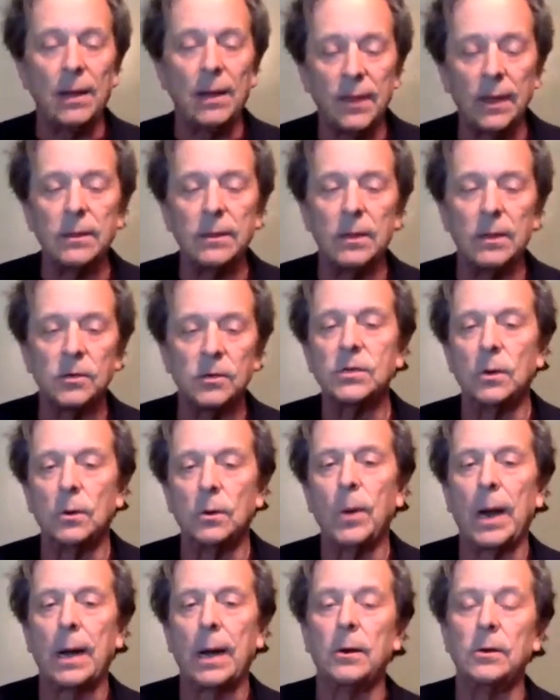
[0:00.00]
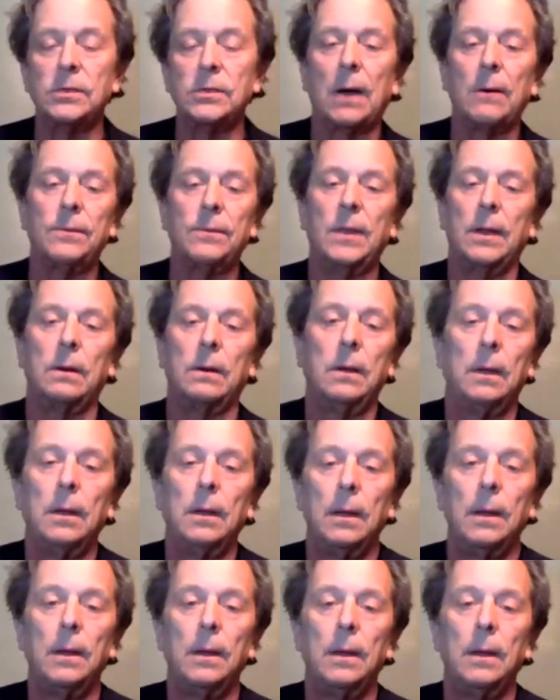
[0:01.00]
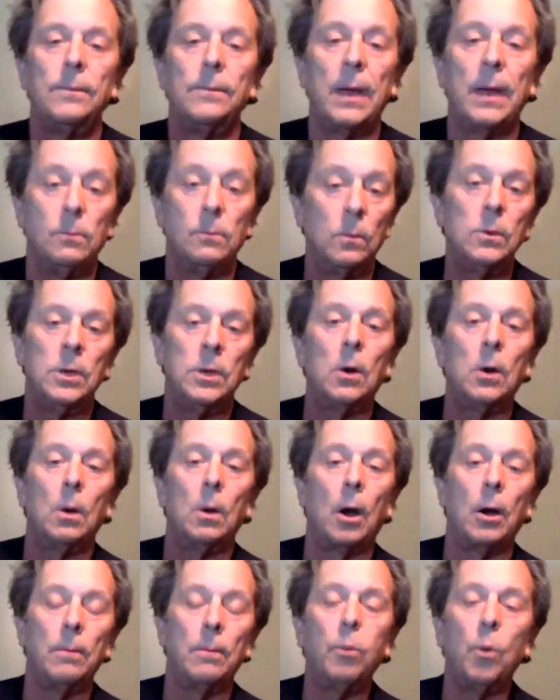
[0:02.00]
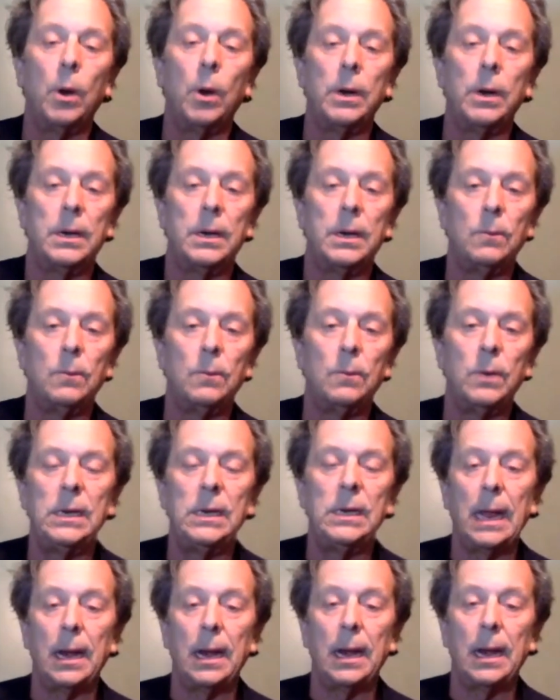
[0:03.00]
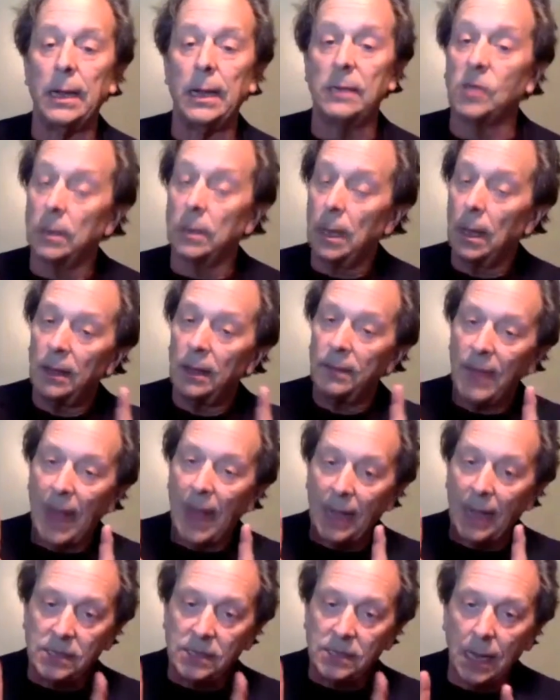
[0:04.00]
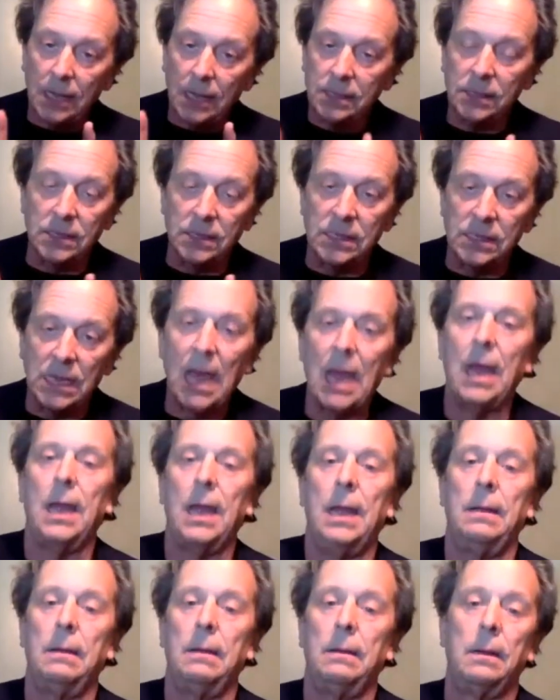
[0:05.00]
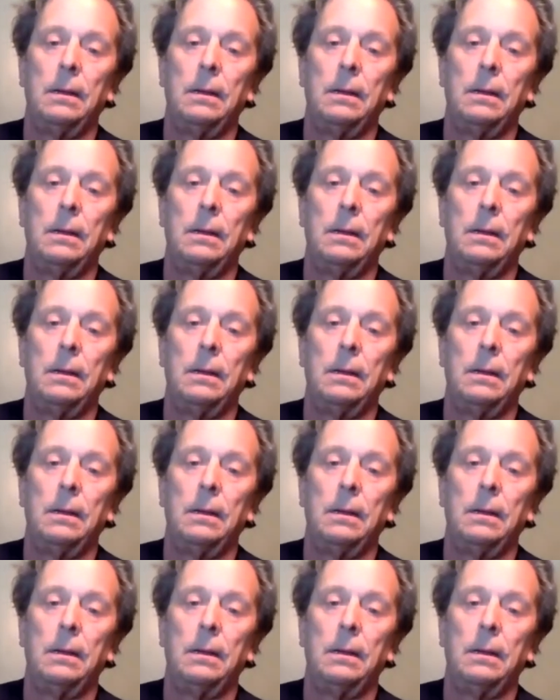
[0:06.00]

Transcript: I think there's still records out there that are important and we need to get our hands on. That's not to say